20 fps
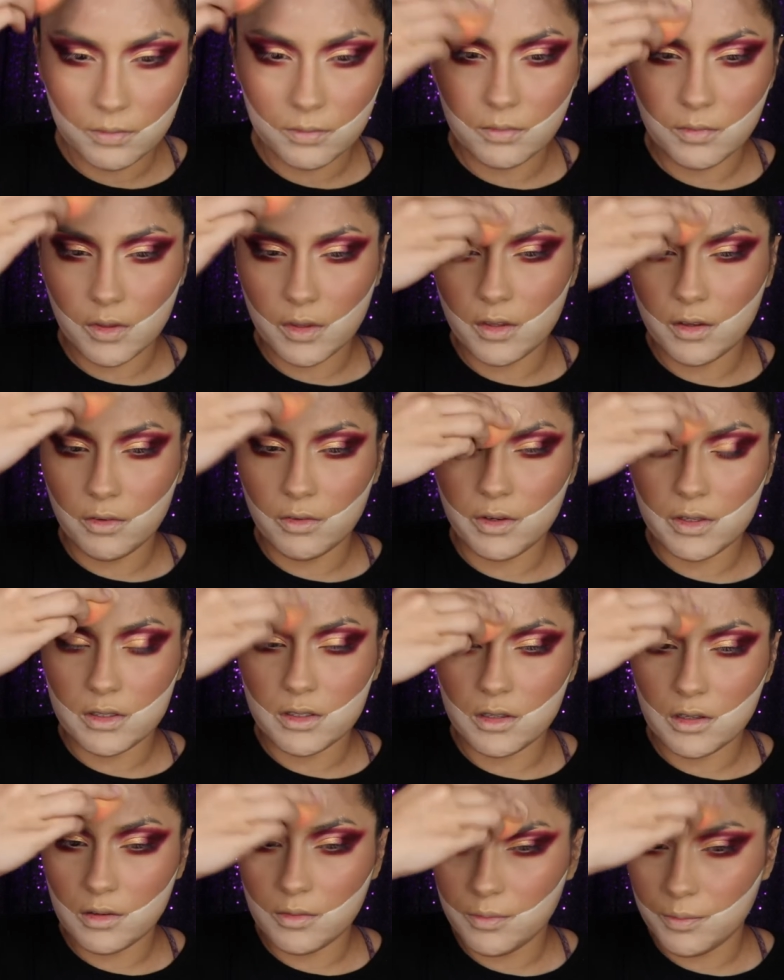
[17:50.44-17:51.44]
And the rest
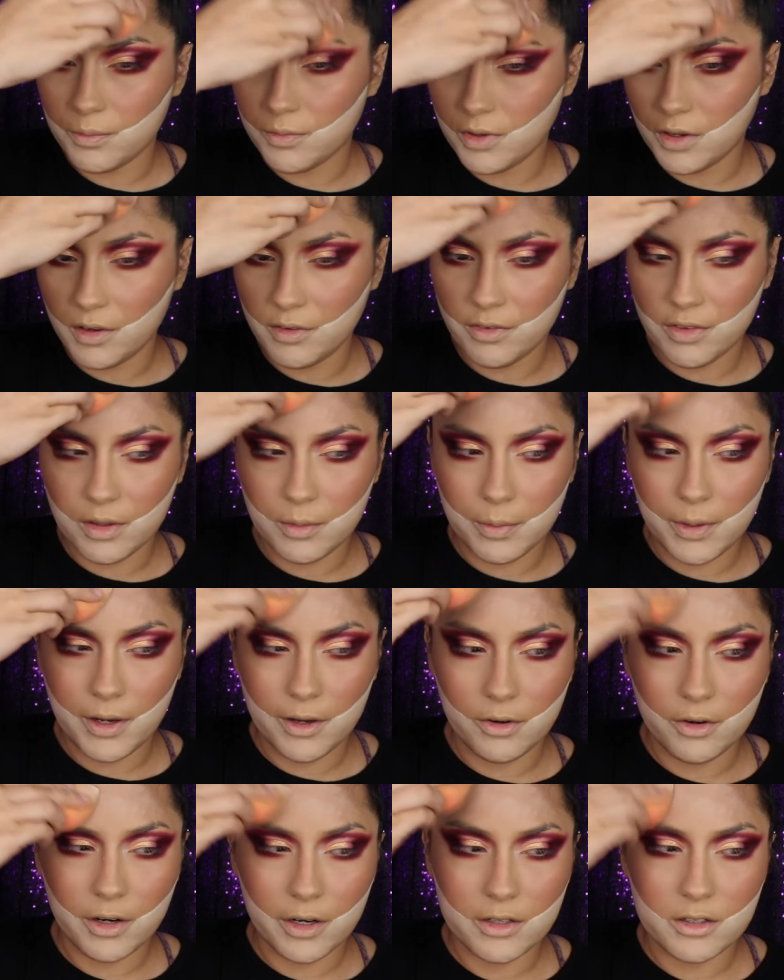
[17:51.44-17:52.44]
of the
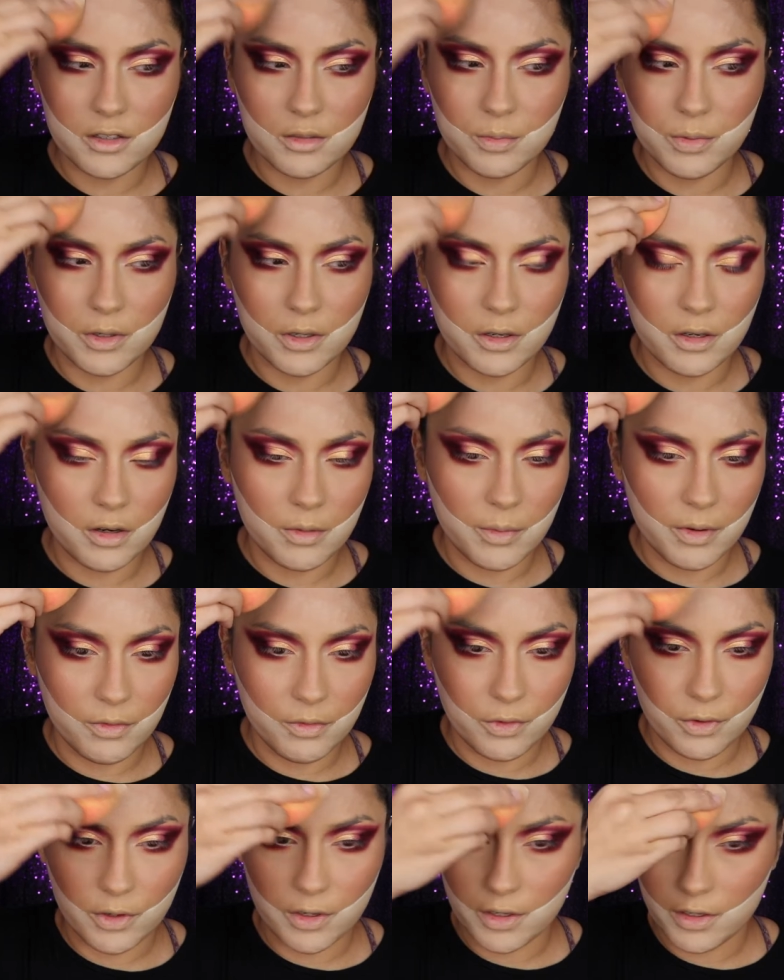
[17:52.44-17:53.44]
powder, I just put it on my
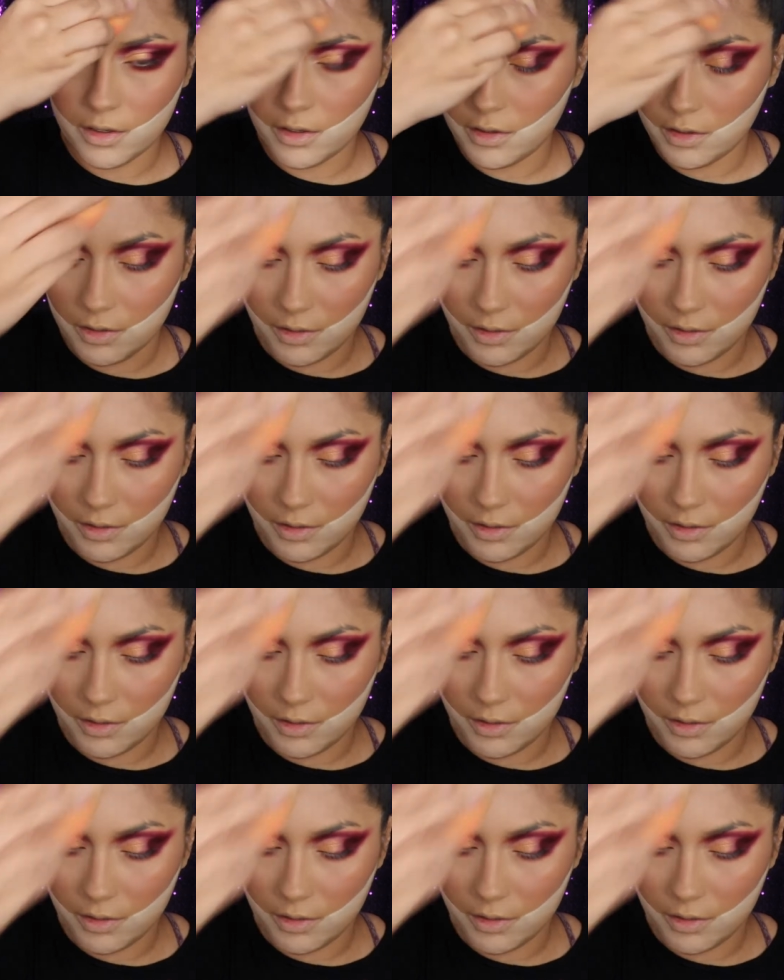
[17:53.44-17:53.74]
forehead.